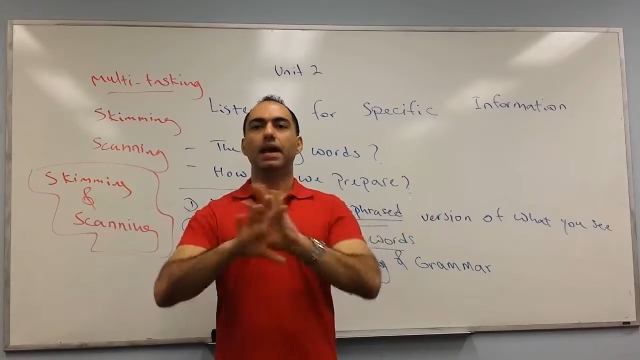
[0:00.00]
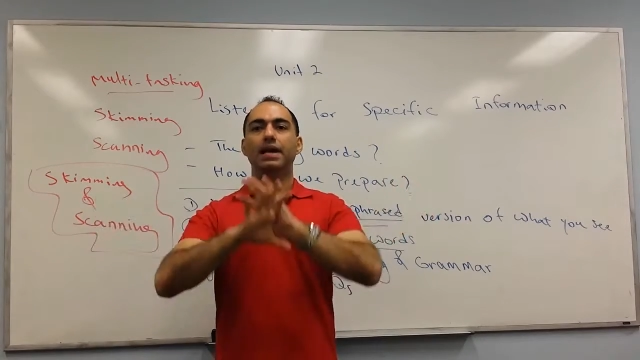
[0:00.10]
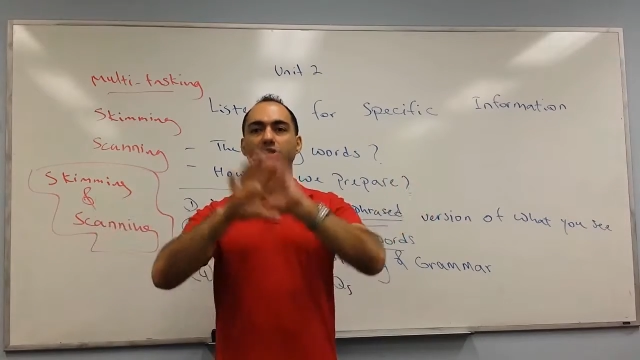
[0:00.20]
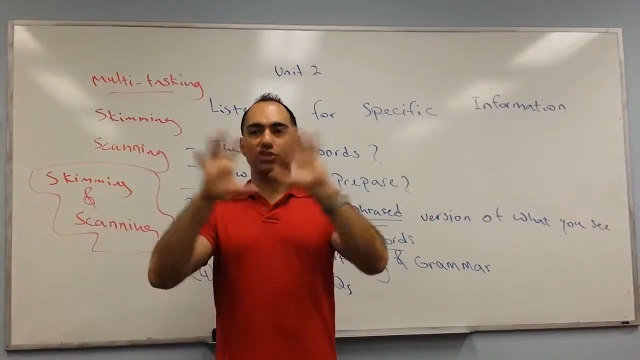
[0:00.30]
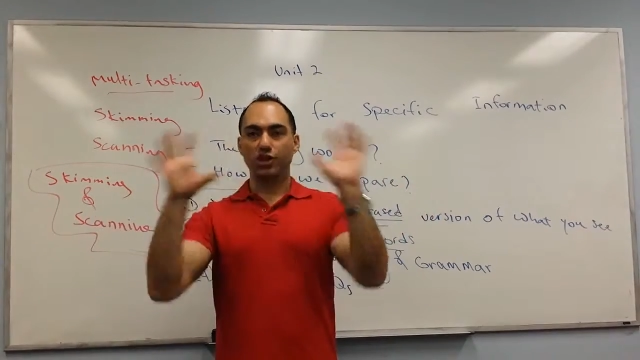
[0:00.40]

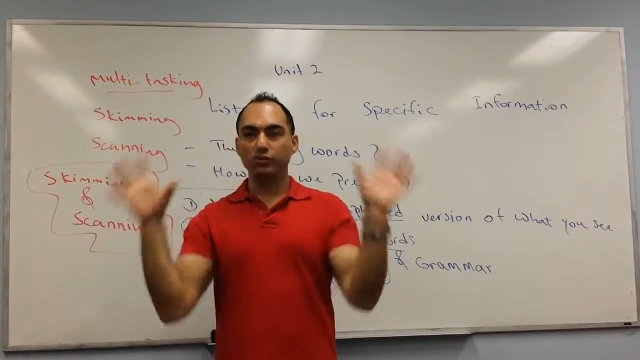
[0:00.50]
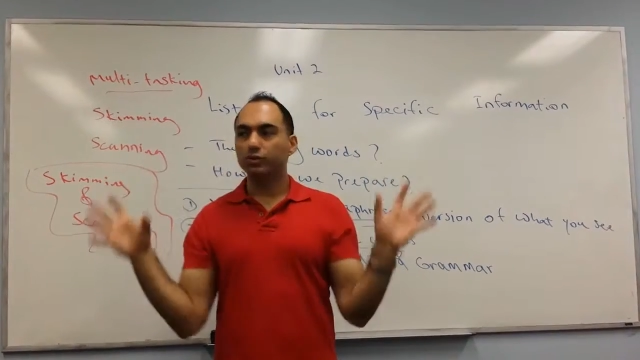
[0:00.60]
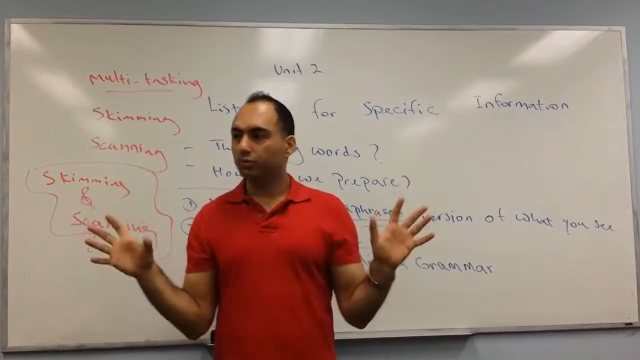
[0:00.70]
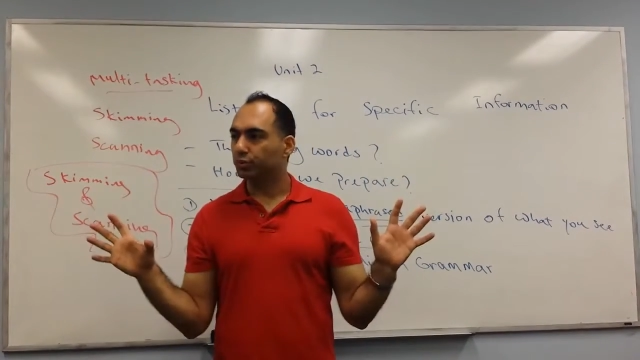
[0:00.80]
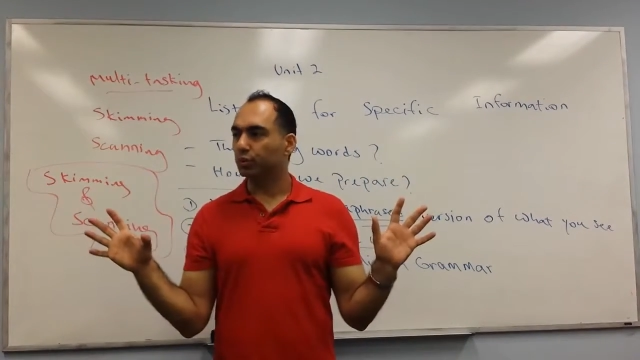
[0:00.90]
as a
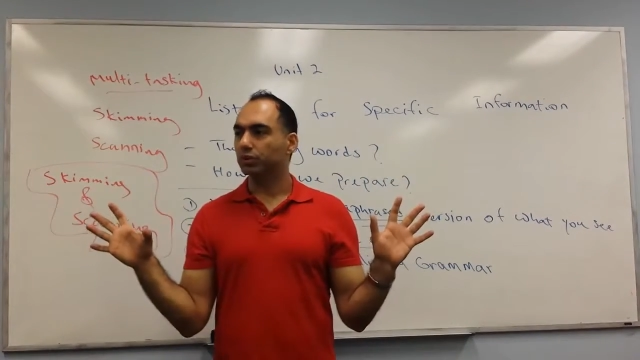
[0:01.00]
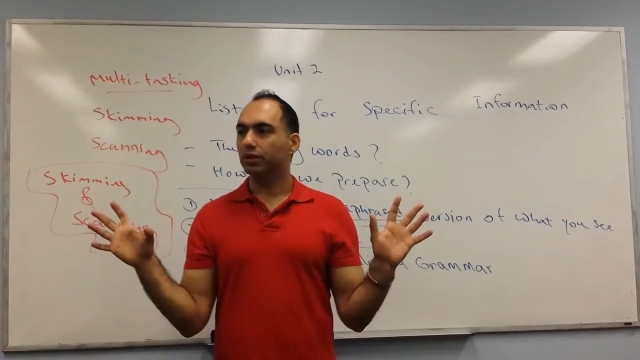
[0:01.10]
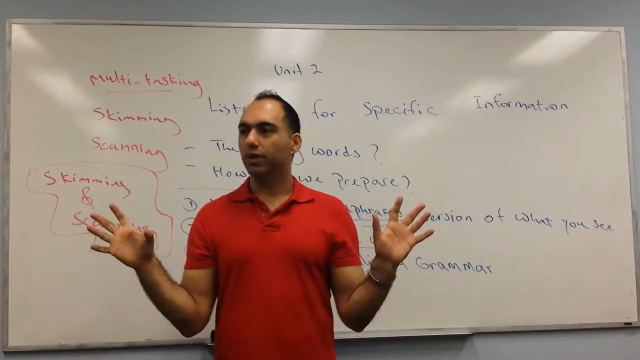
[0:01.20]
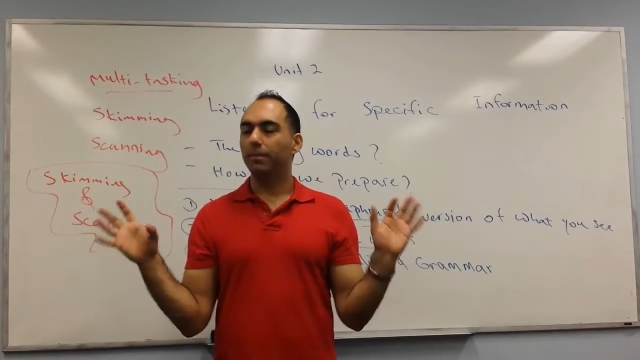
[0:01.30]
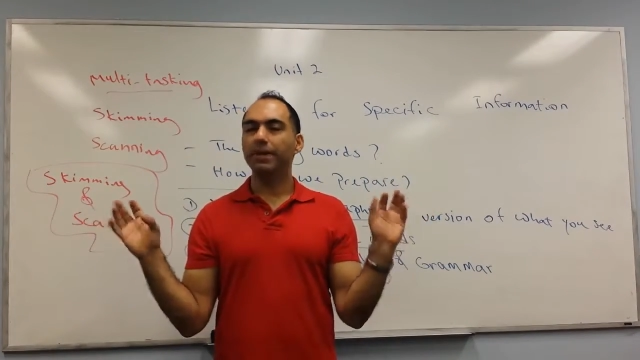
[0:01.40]
general rule,
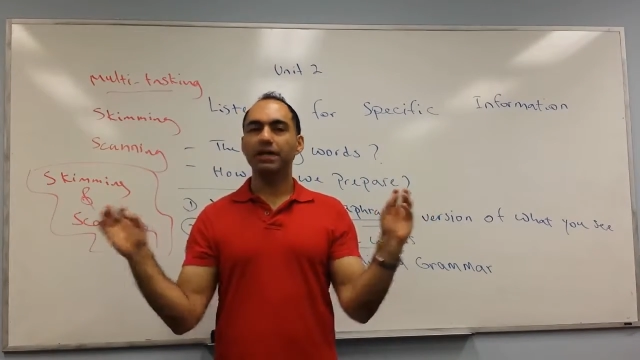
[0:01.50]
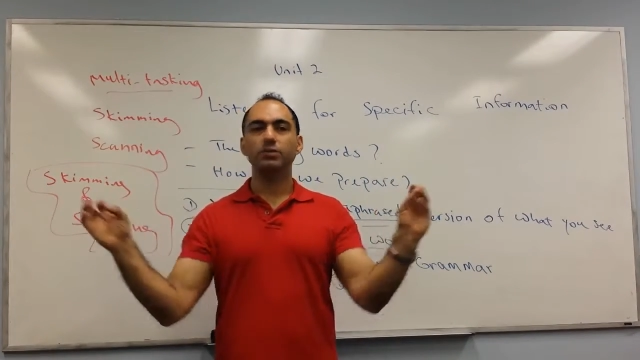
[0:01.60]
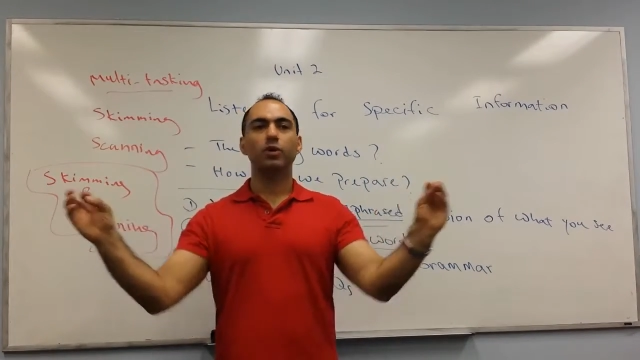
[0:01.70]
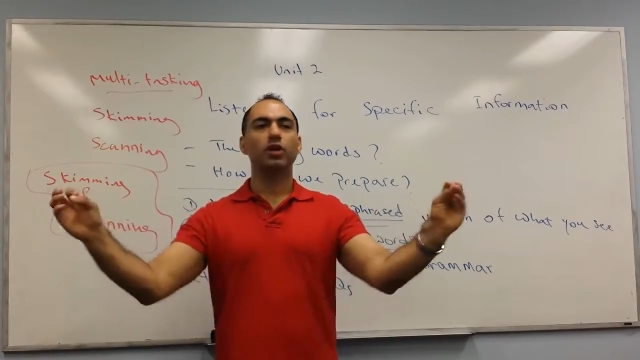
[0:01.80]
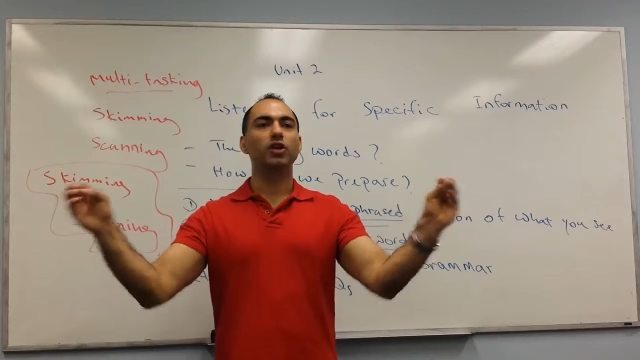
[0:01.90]
because
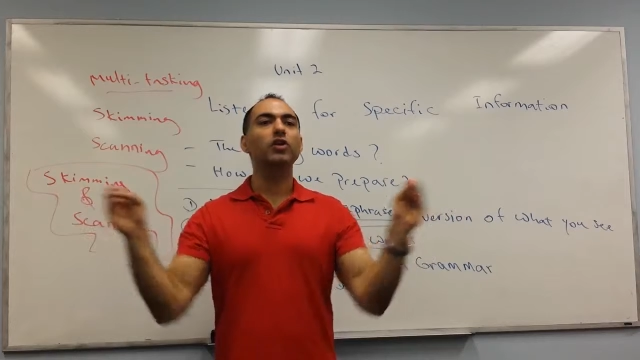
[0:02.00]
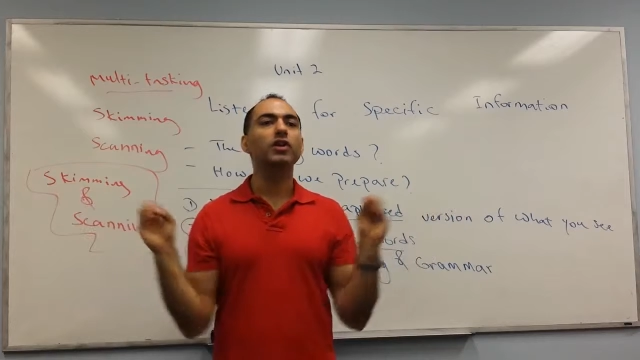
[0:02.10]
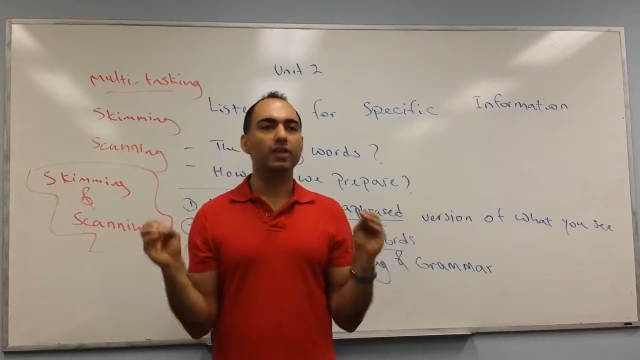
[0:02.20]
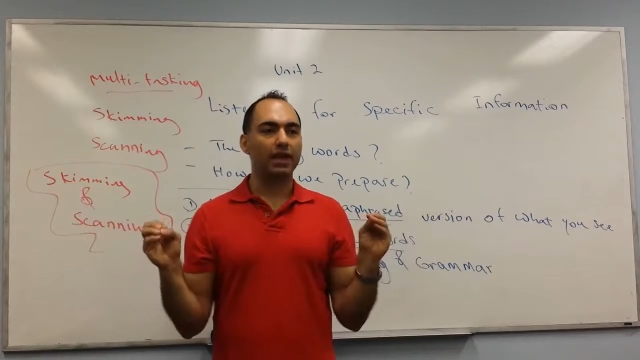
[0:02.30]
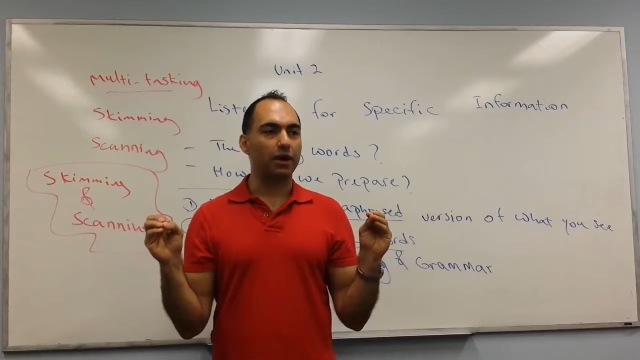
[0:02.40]
we're
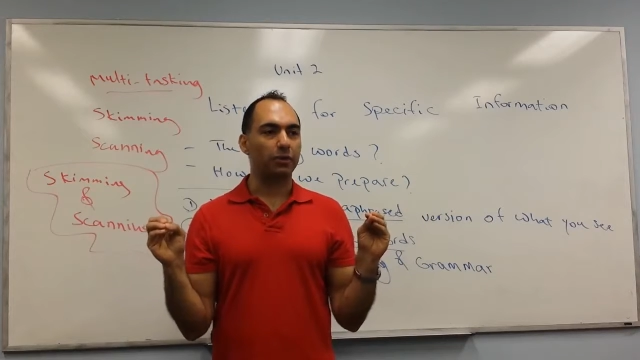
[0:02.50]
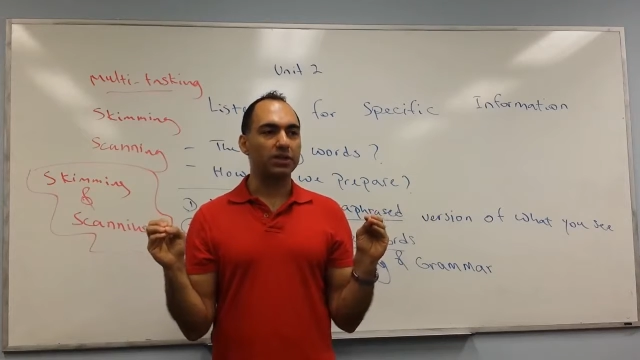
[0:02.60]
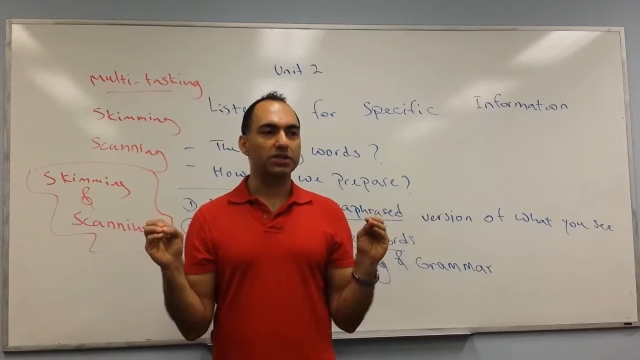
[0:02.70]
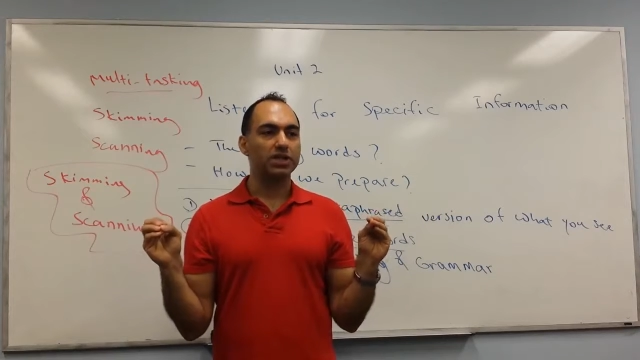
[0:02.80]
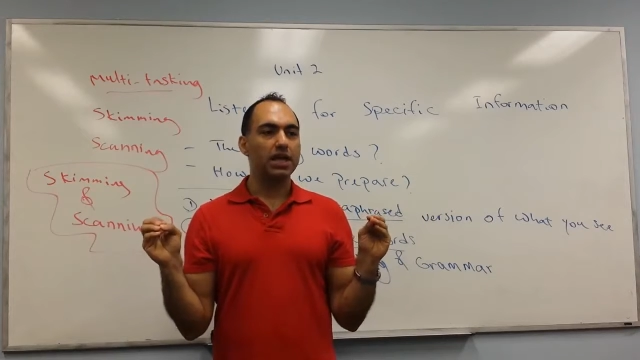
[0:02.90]
learning the language